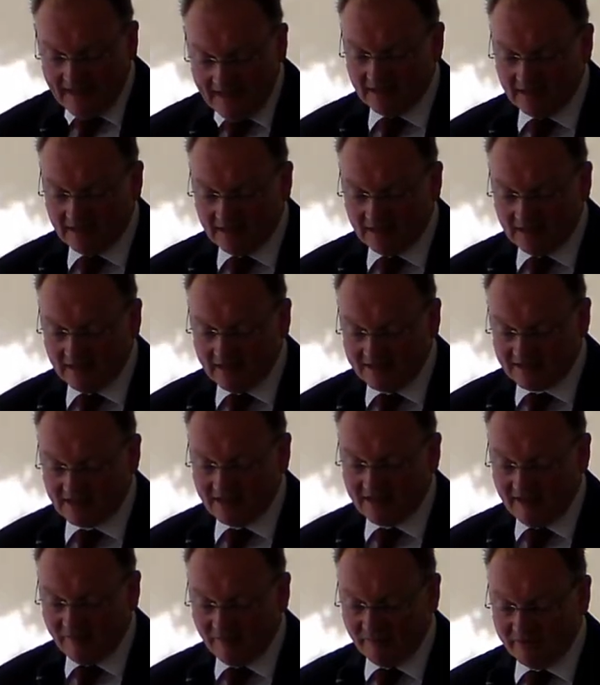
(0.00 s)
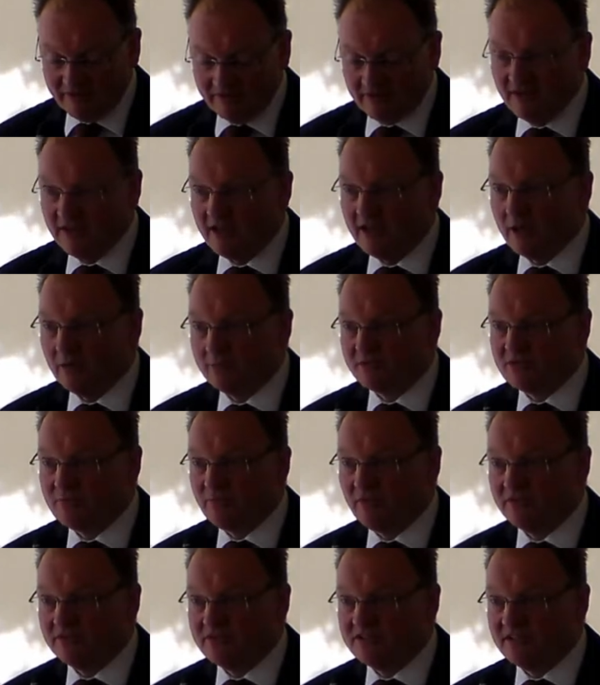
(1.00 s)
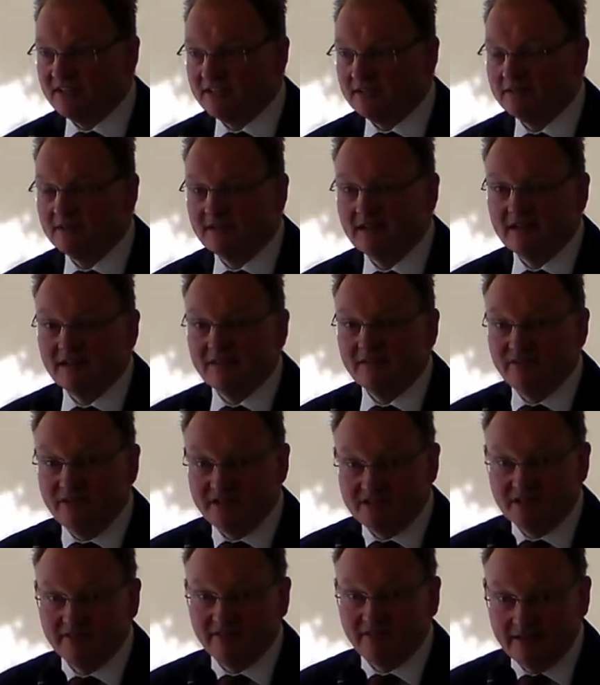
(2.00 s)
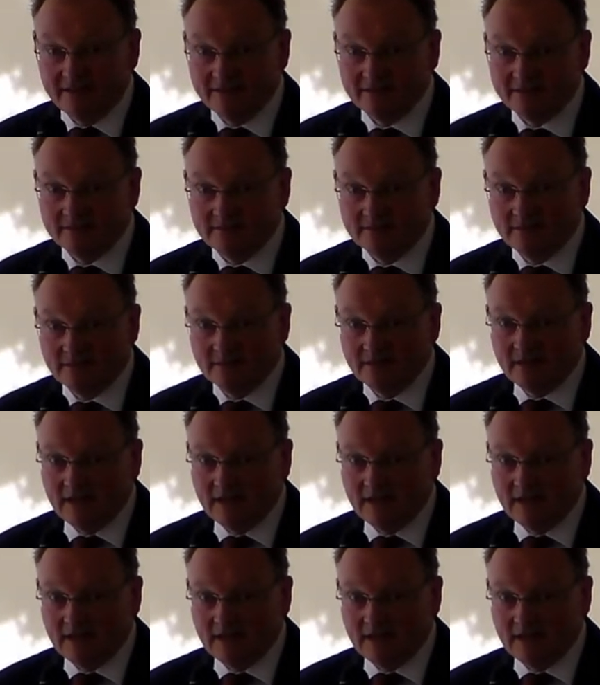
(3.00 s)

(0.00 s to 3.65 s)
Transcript: uh, as a government help sponsor this event